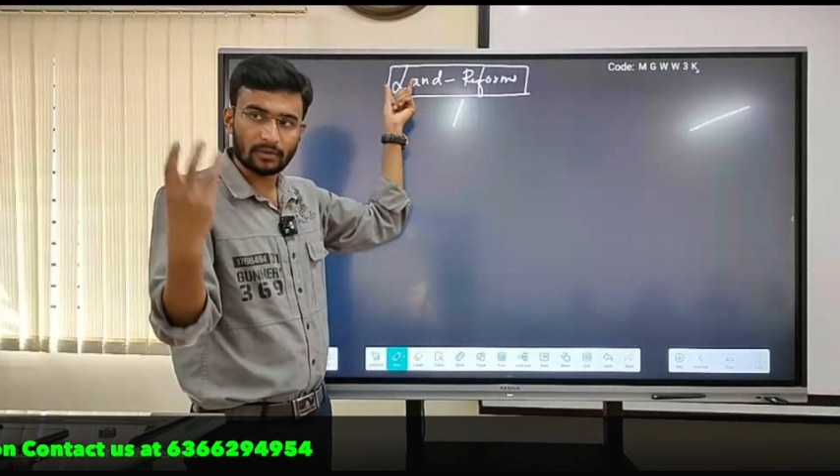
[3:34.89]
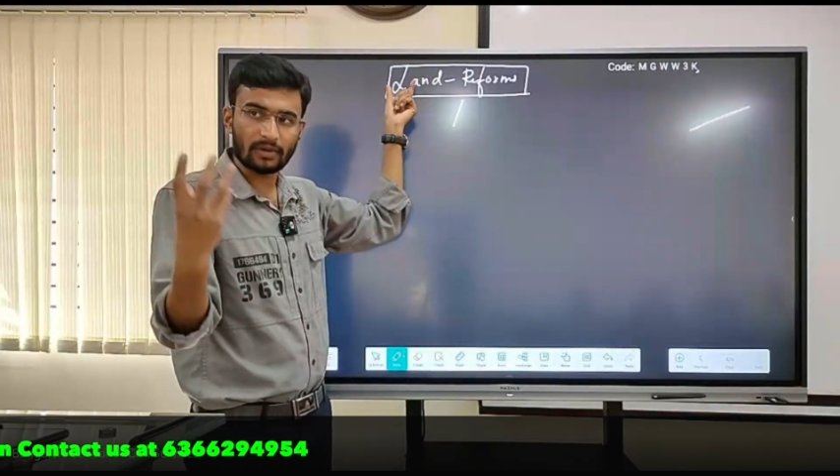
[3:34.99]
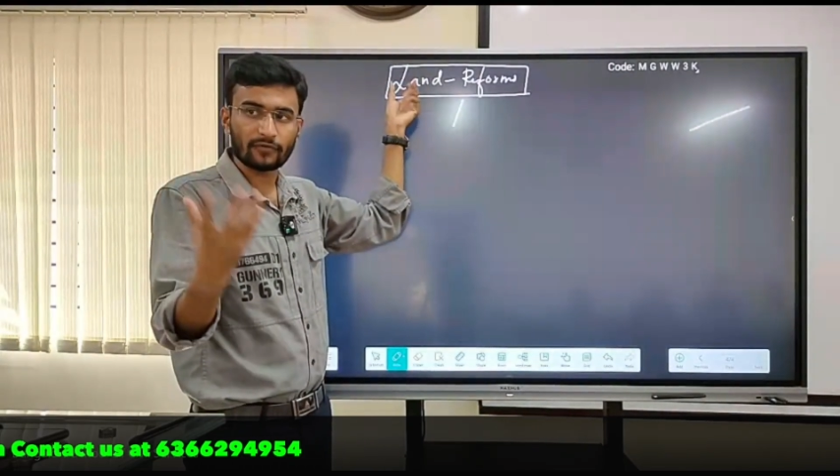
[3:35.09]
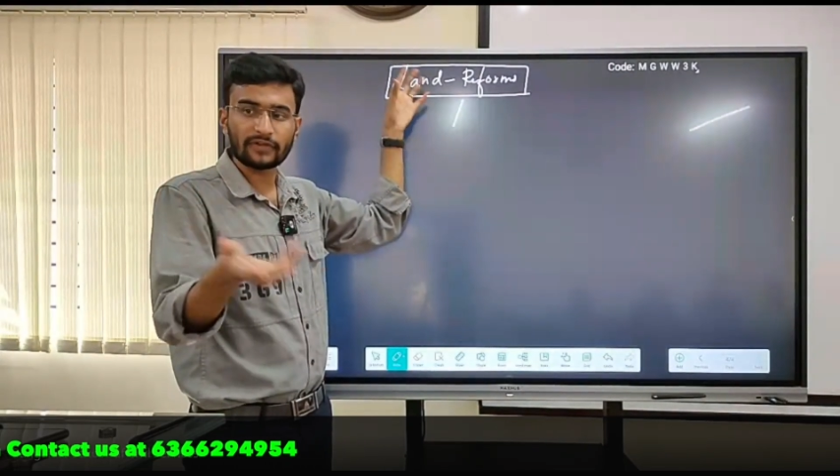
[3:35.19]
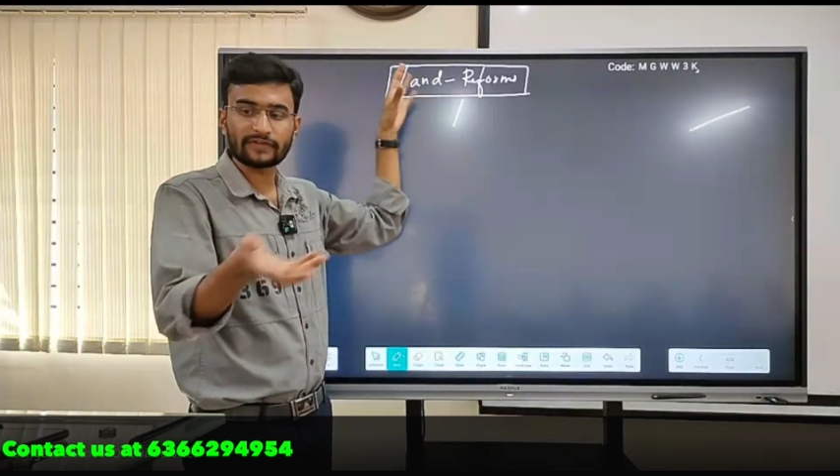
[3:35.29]
be
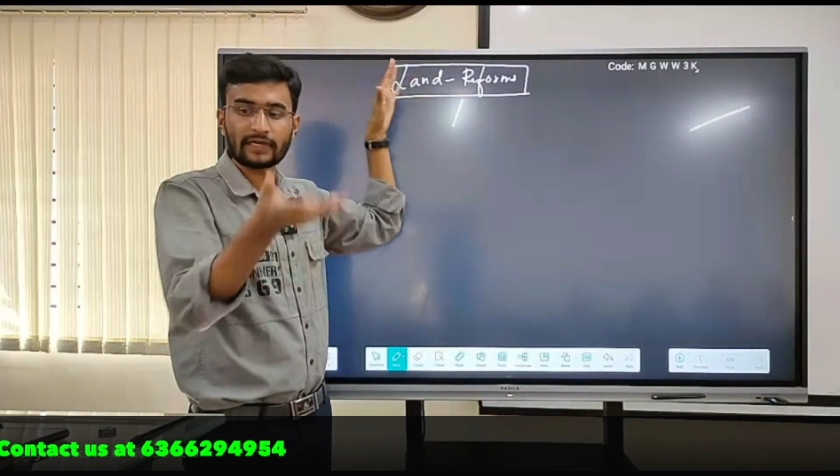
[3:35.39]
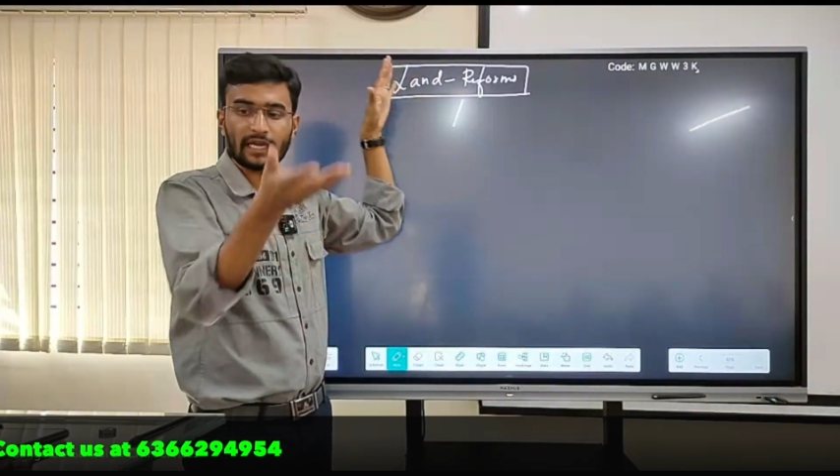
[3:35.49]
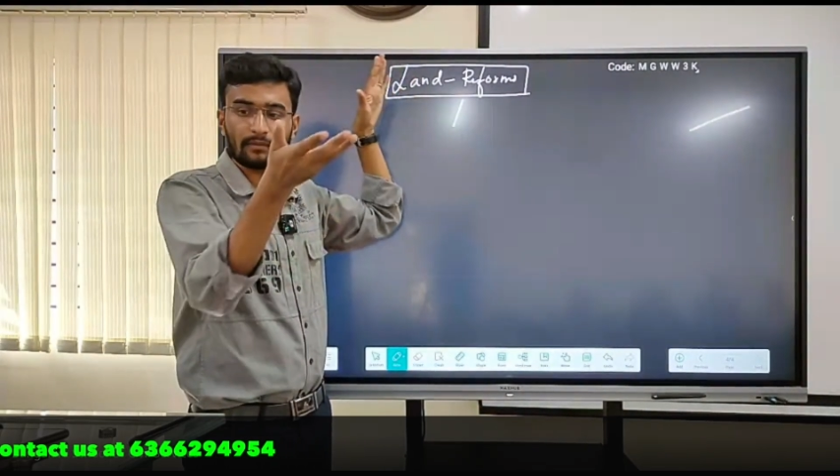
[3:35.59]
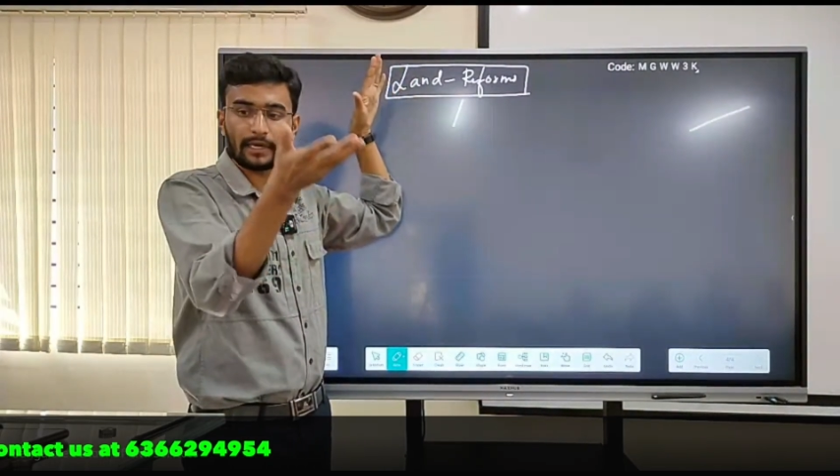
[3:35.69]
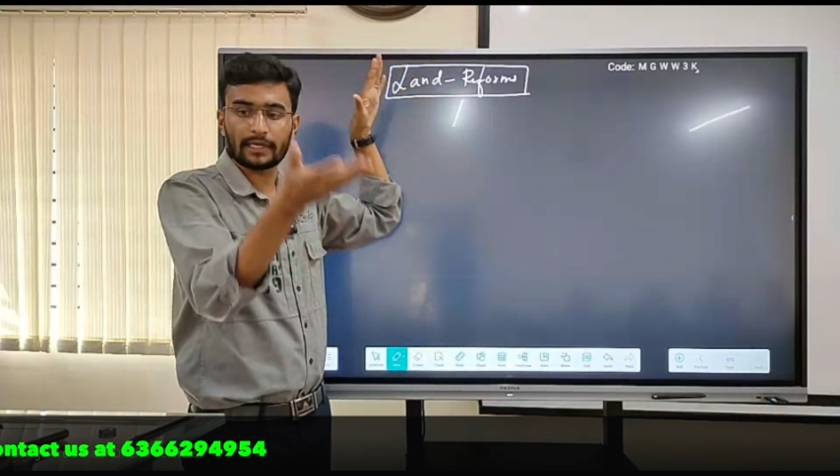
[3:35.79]
for the
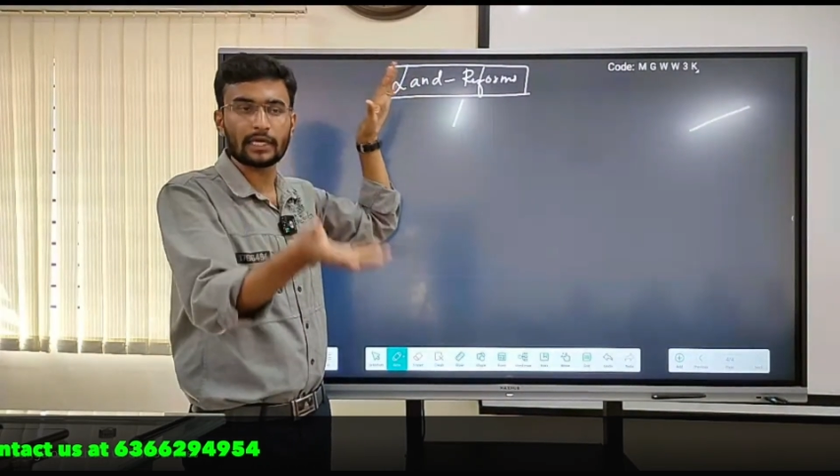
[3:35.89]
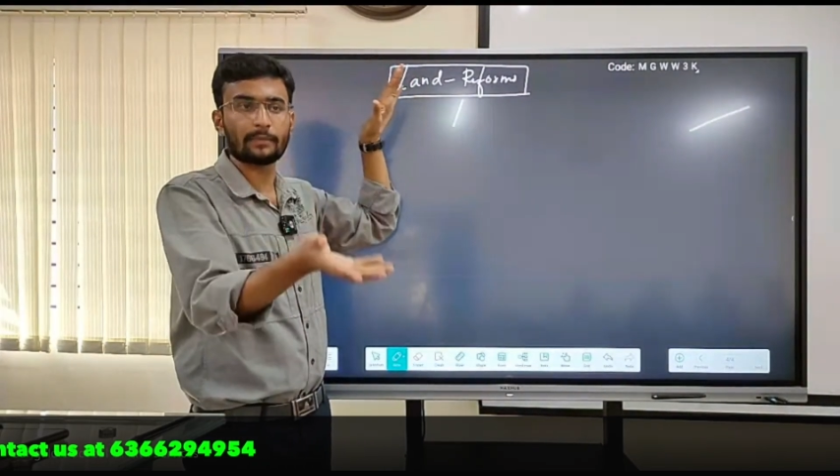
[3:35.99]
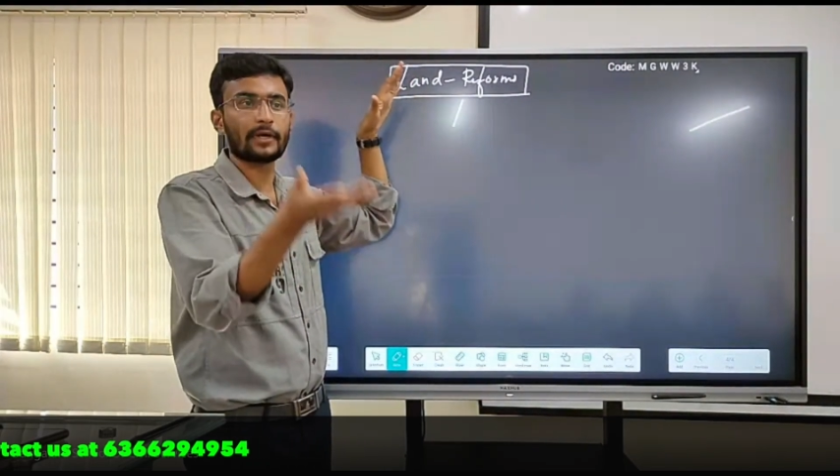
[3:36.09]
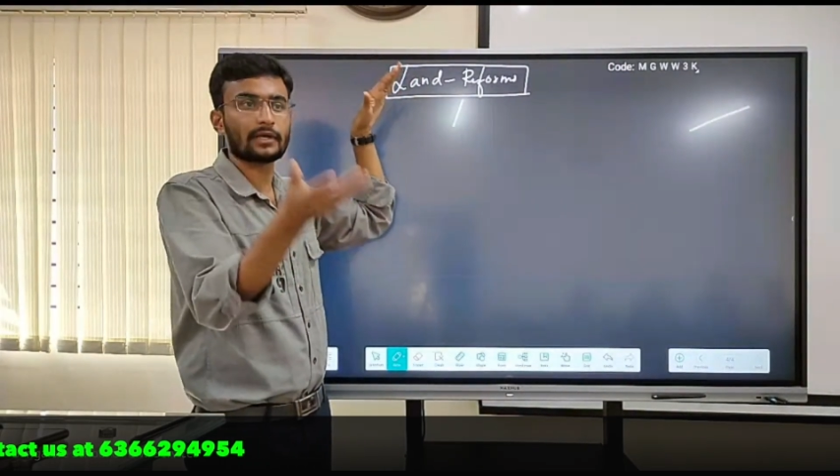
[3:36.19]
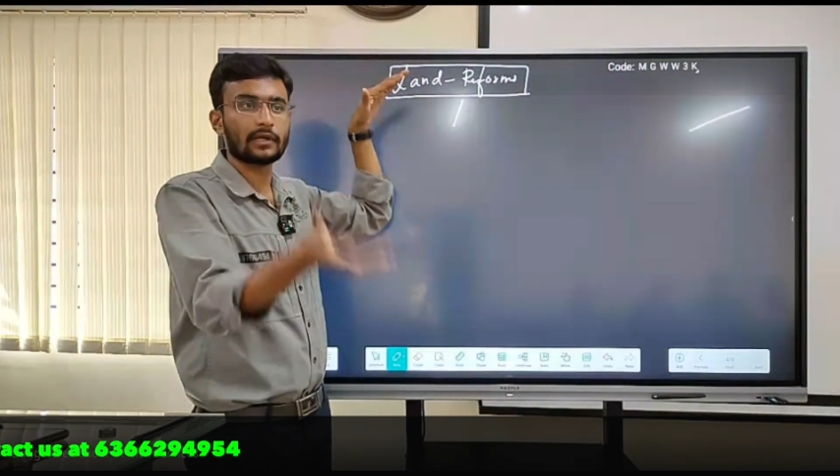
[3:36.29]
settlement in a
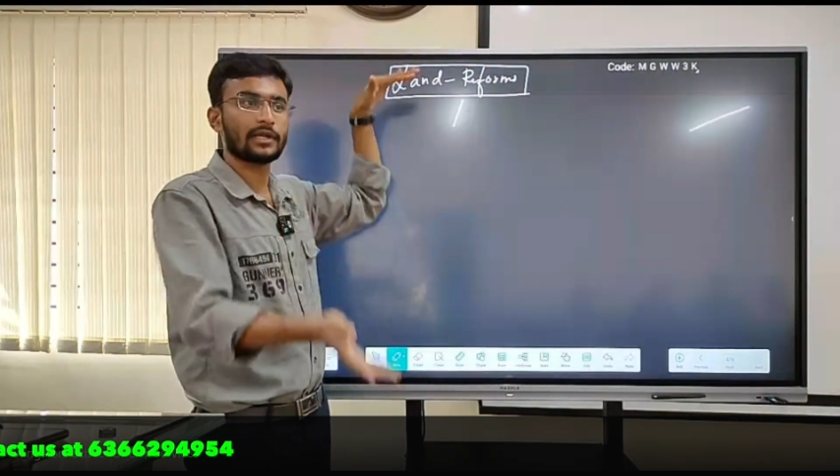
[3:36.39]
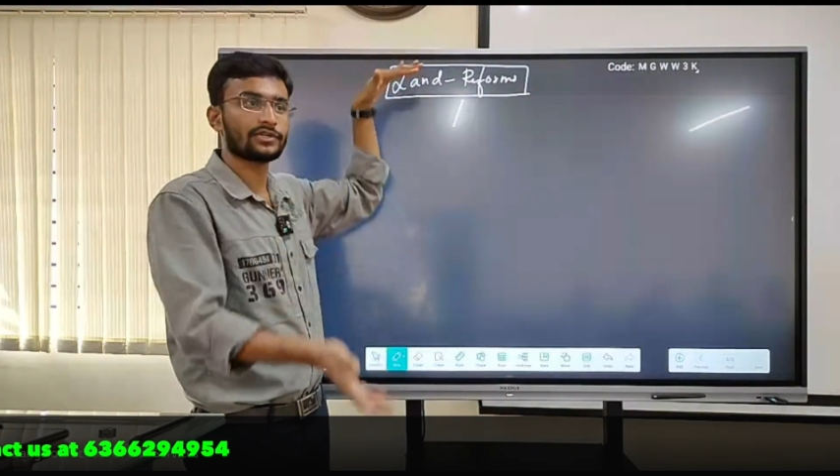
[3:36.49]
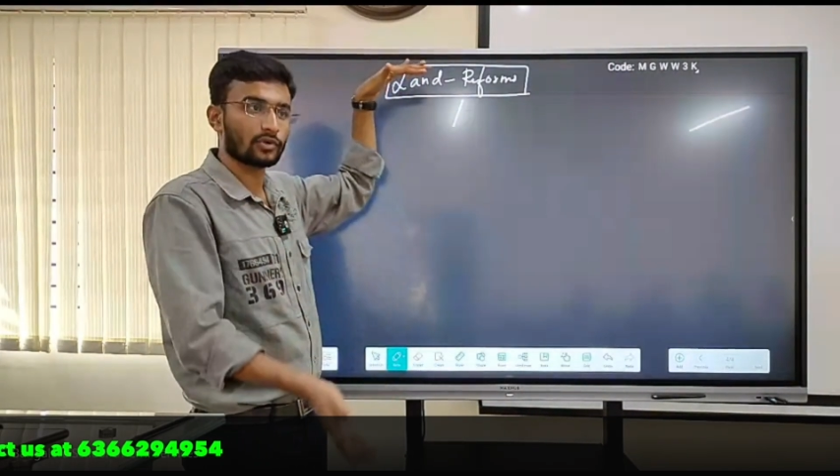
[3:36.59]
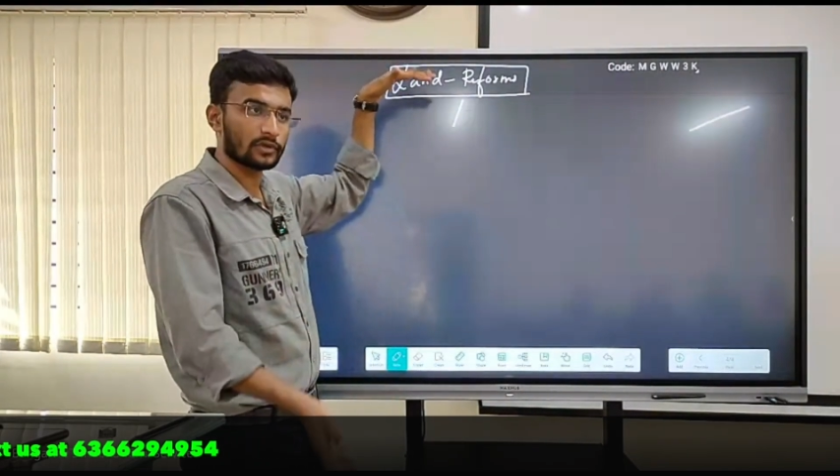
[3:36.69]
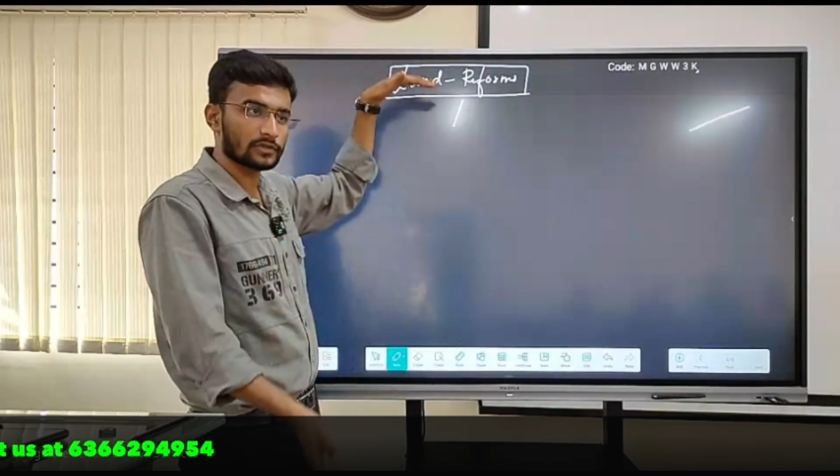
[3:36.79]
particular
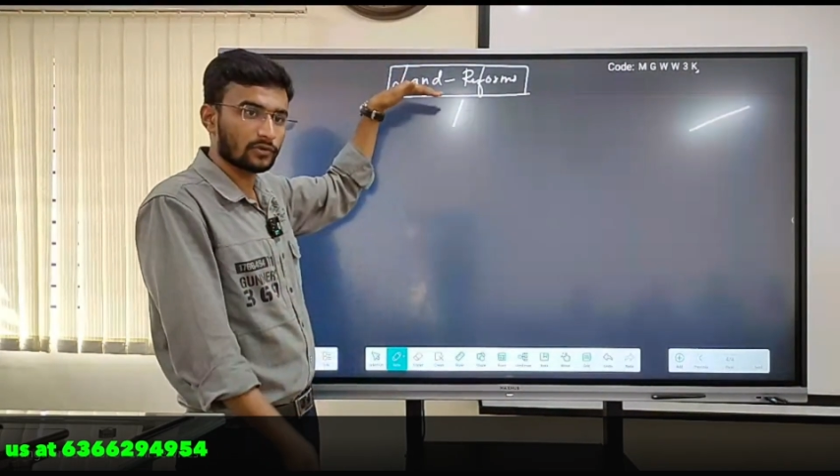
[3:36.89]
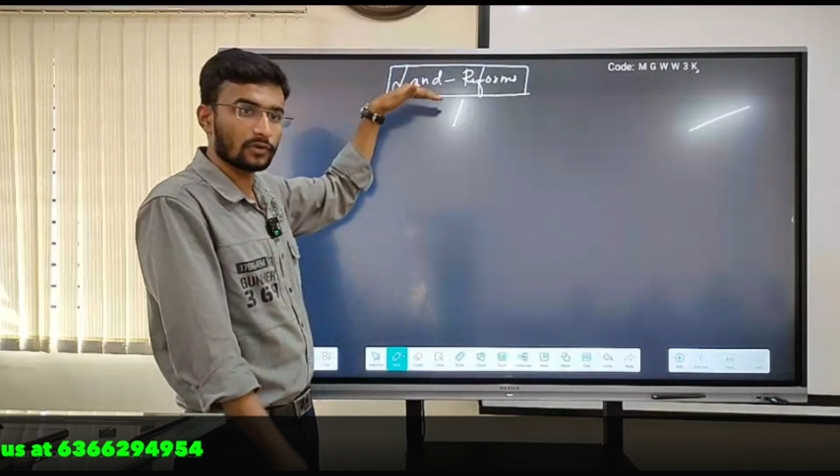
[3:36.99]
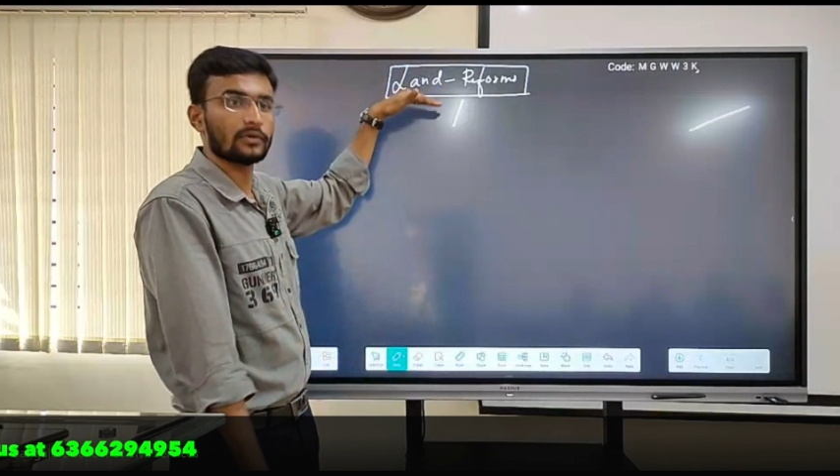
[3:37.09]
region also.